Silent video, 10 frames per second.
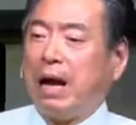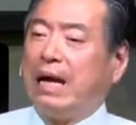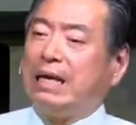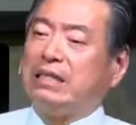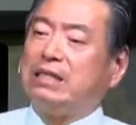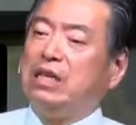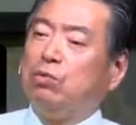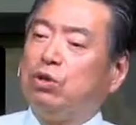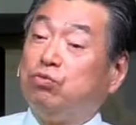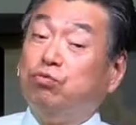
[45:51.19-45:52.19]
I guess he
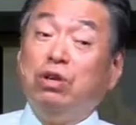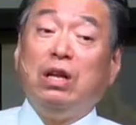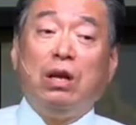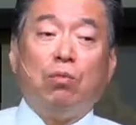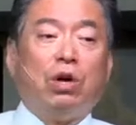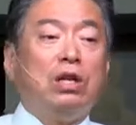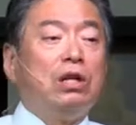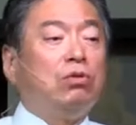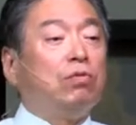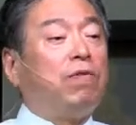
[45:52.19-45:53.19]
was really wanting to